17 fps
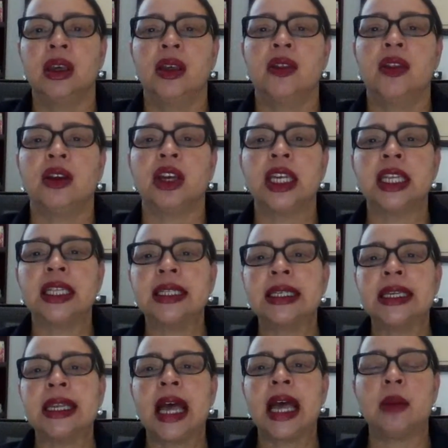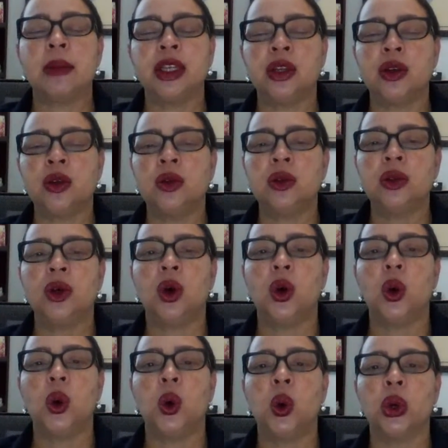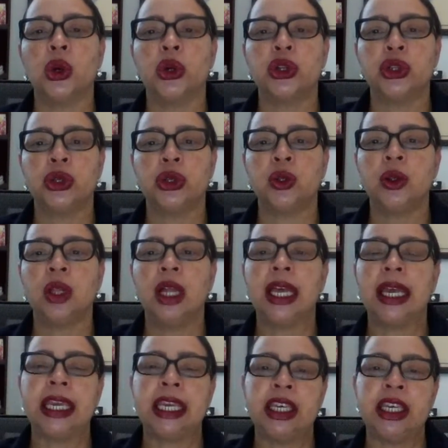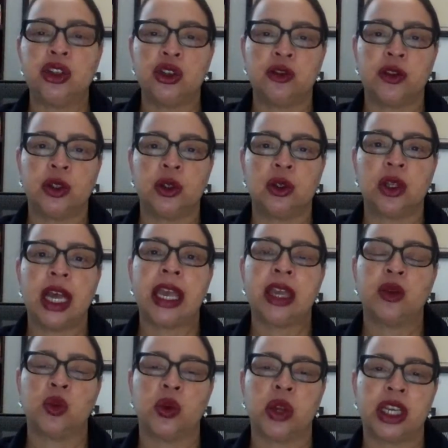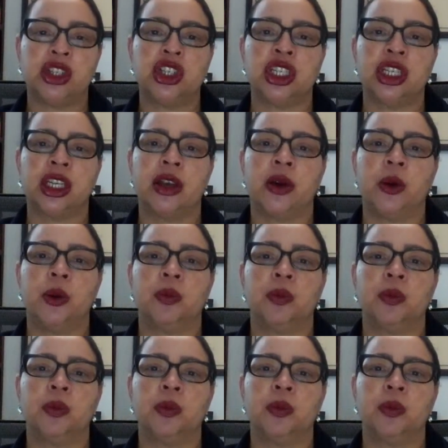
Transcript: There is nominal, ordinal, interval, and ratio.